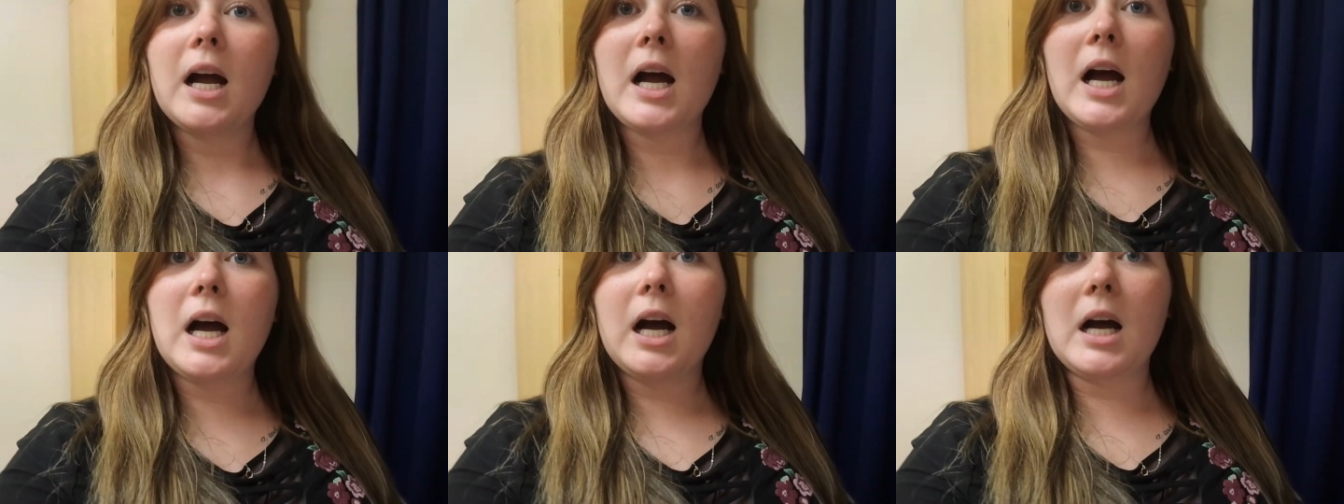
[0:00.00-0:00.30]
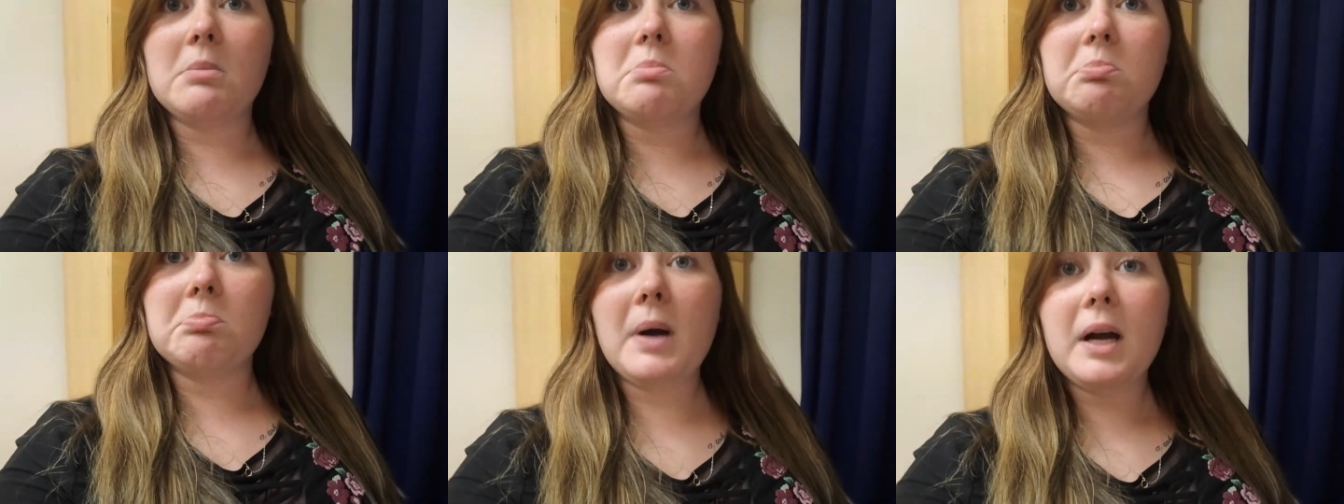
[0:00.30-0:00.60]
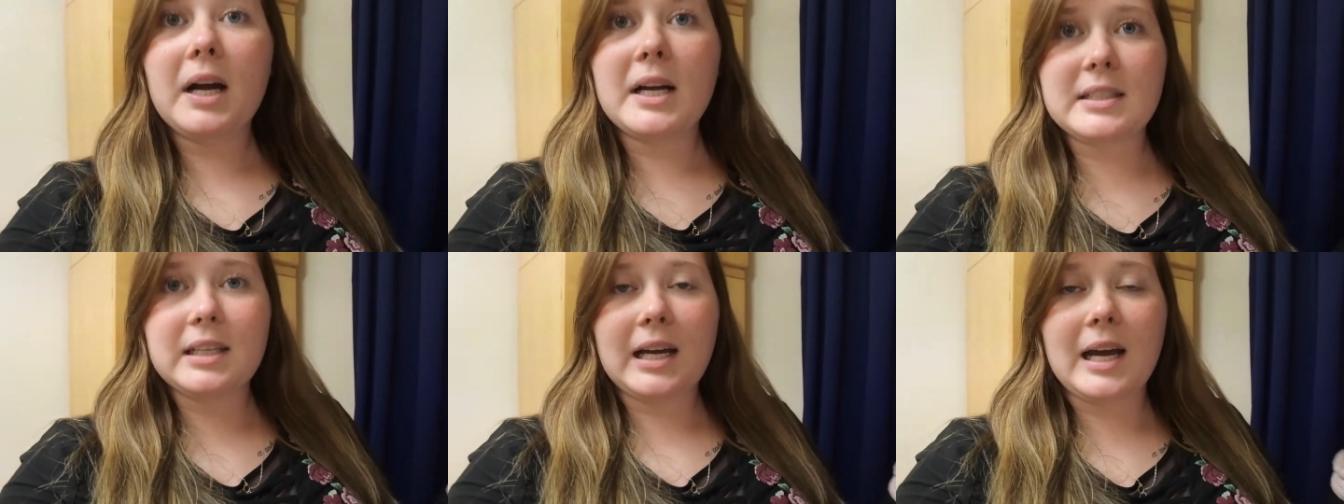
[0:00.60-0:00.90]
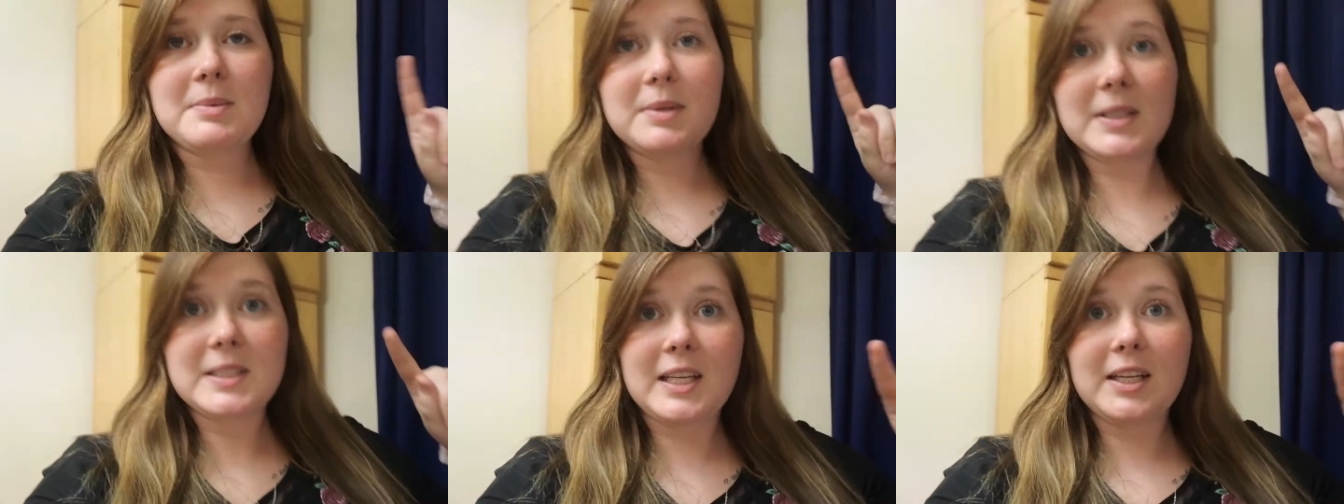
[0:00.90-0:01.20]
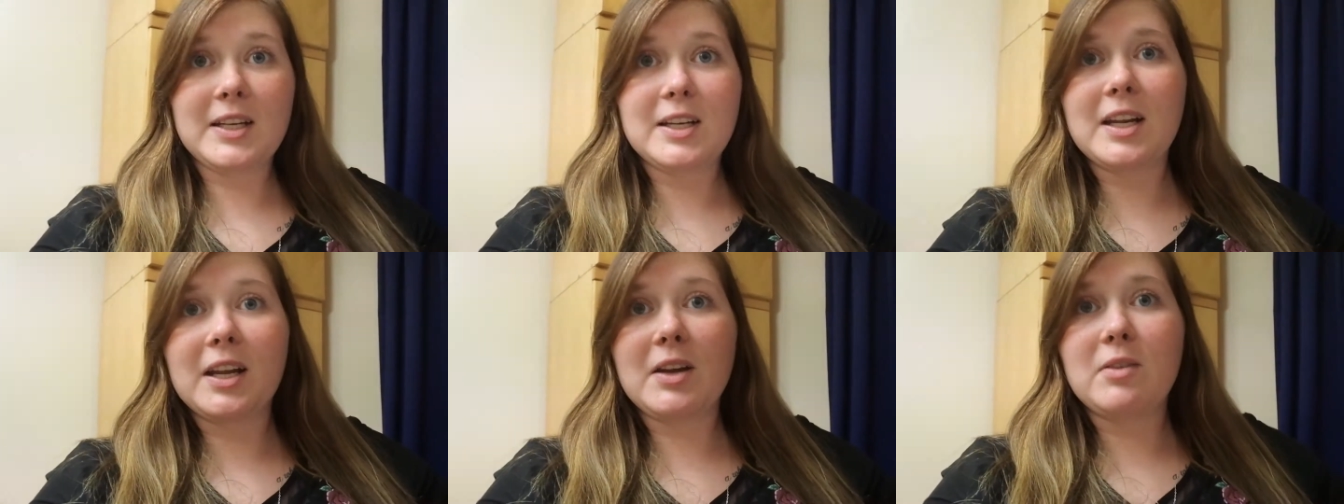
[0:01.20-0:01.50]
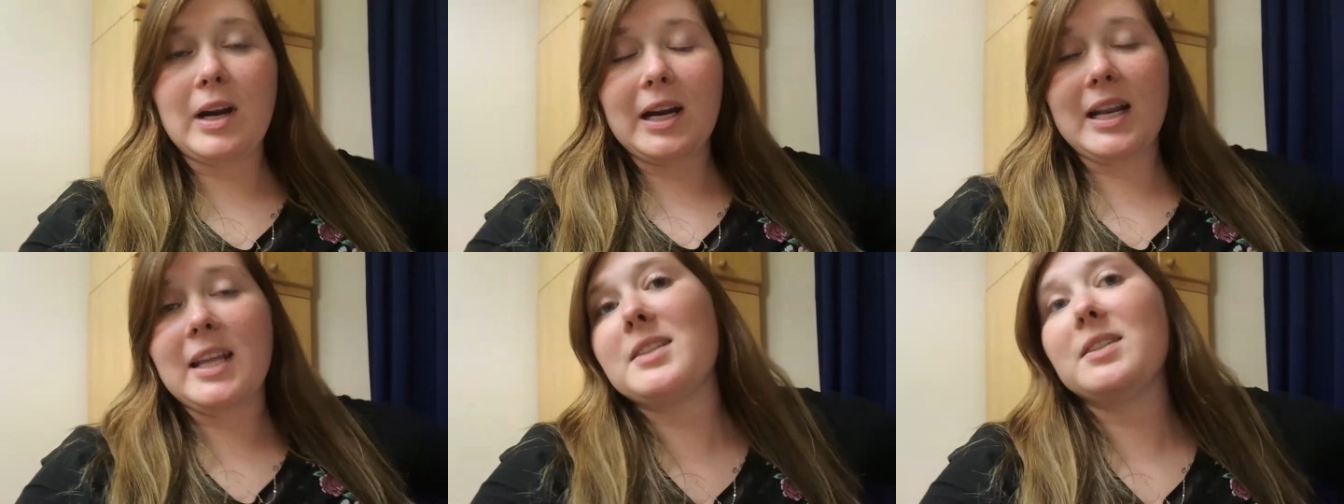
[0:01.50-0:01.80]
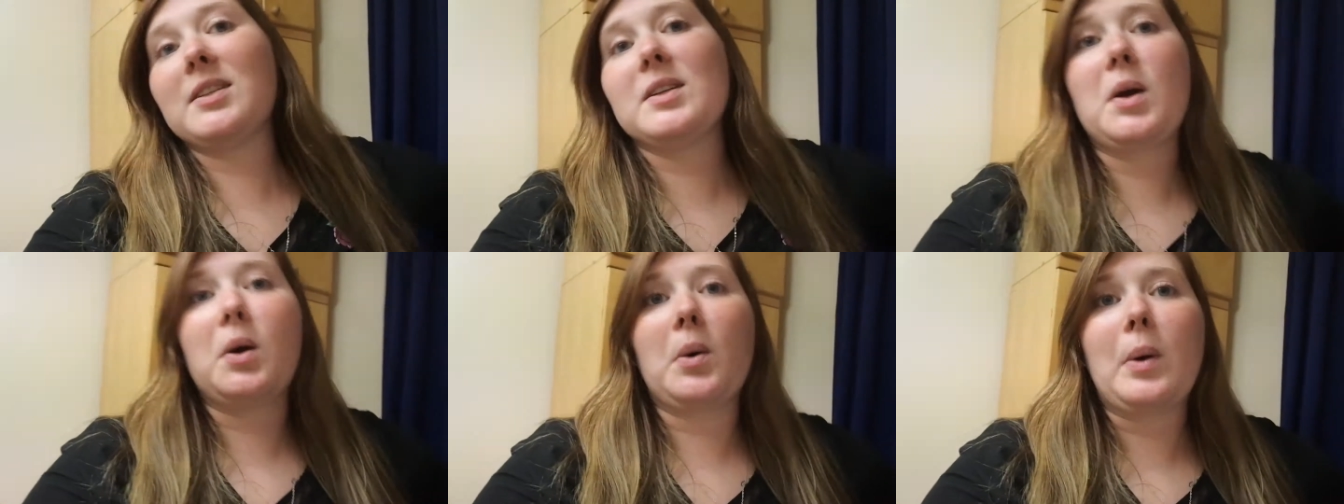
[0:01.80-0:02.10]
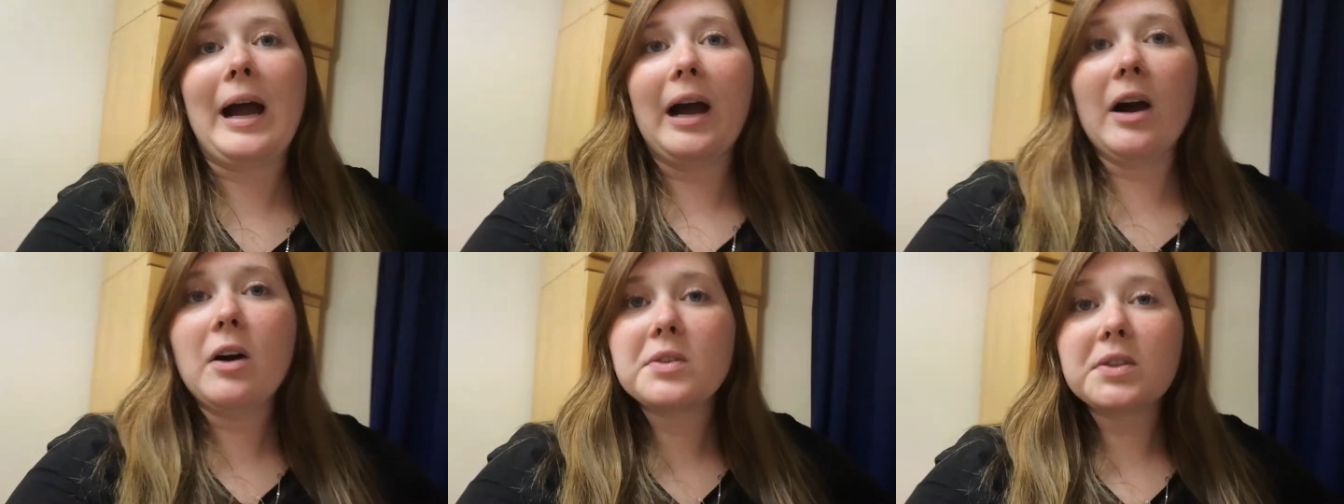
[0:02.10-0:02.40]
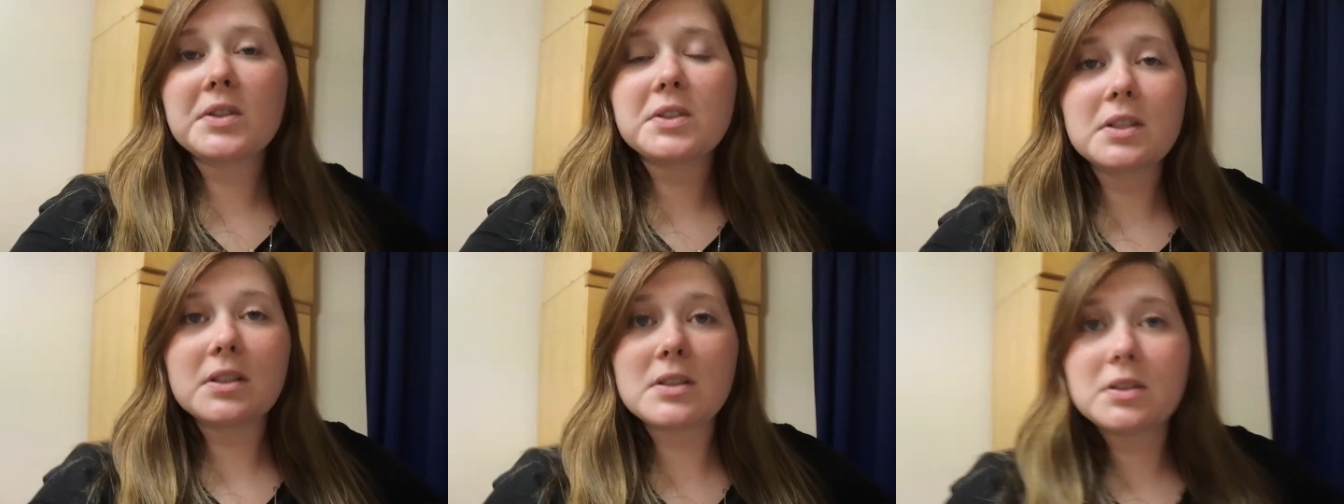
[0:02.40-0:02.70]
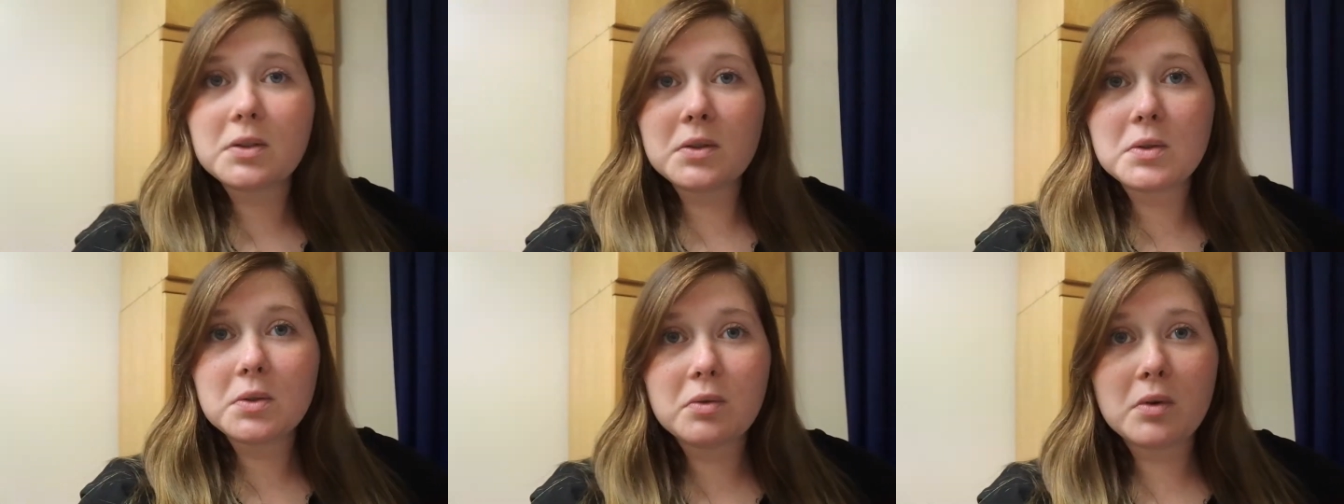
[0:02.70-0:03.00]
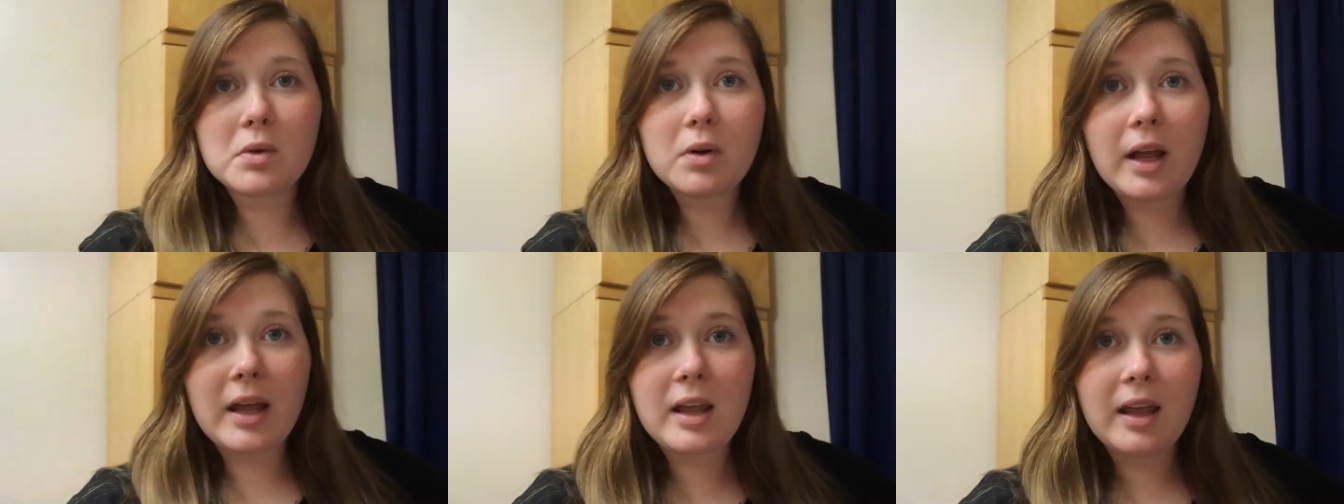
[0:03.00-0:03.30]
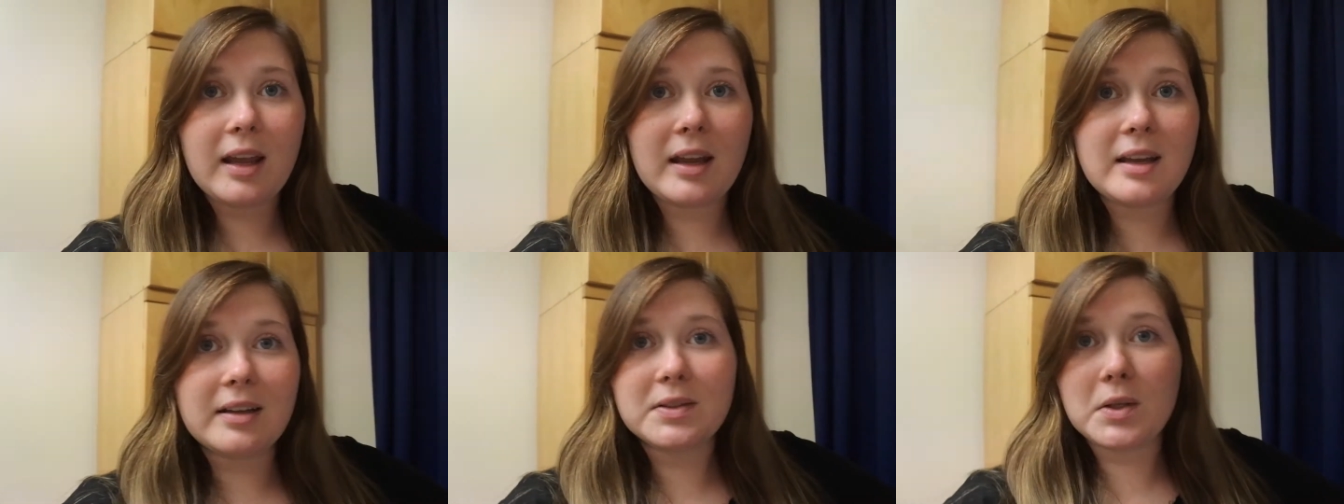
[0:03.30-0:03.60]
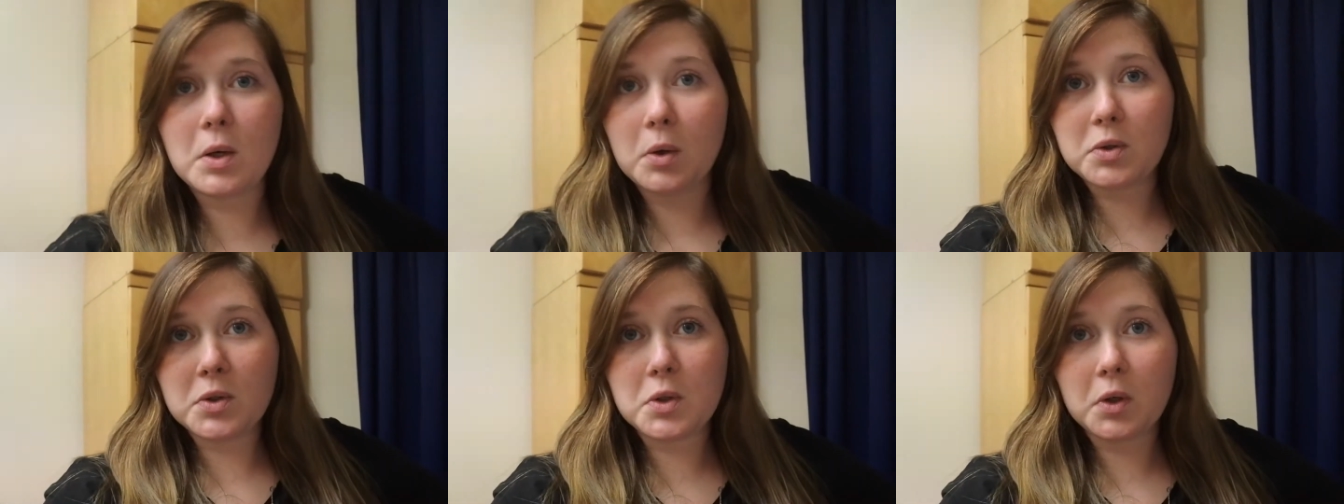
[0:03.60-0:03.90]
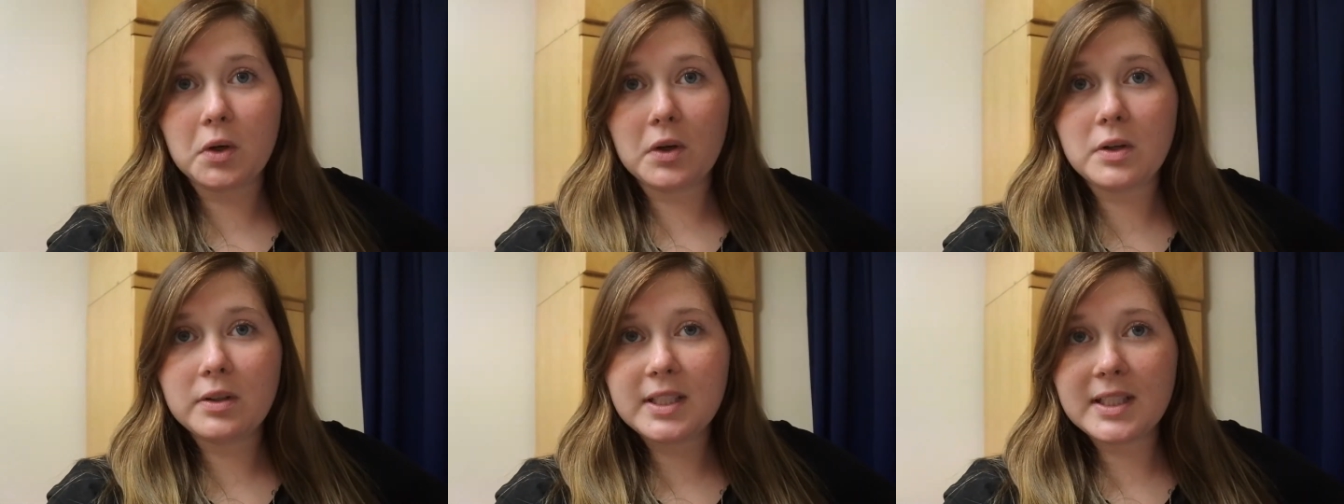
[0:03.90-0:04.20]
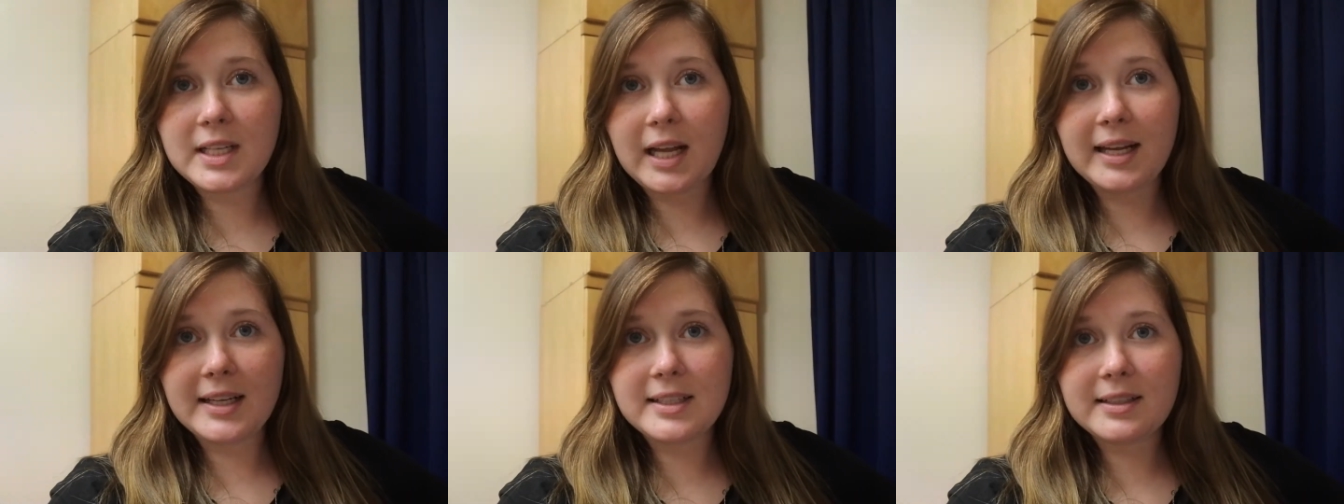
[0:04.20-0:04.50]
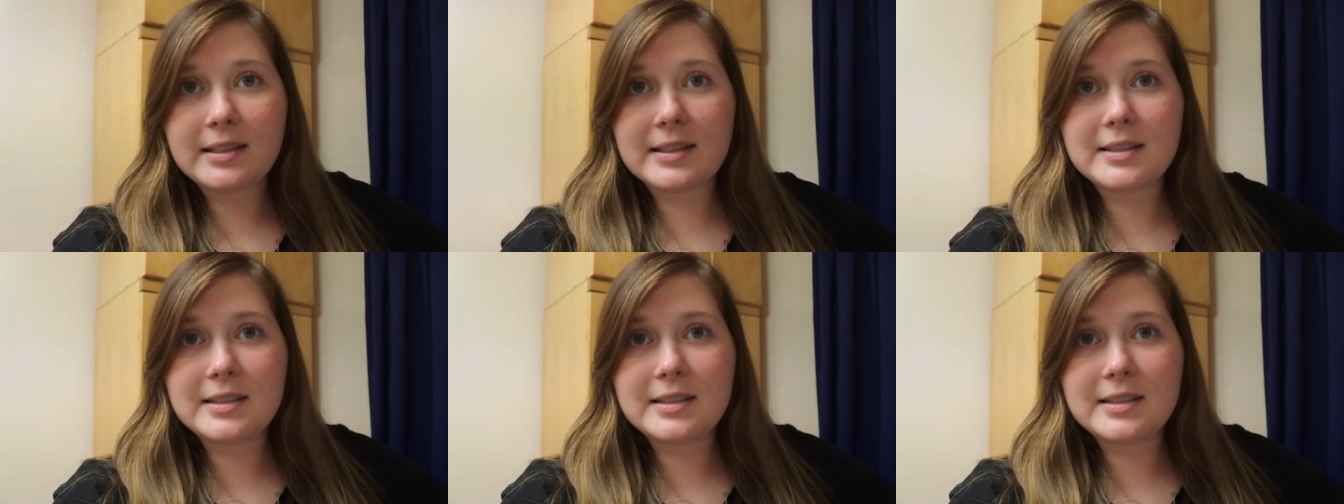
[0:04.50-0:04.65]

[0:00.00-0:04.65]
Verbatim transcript: Um, but I'm just getting ready to go out to a social tonight.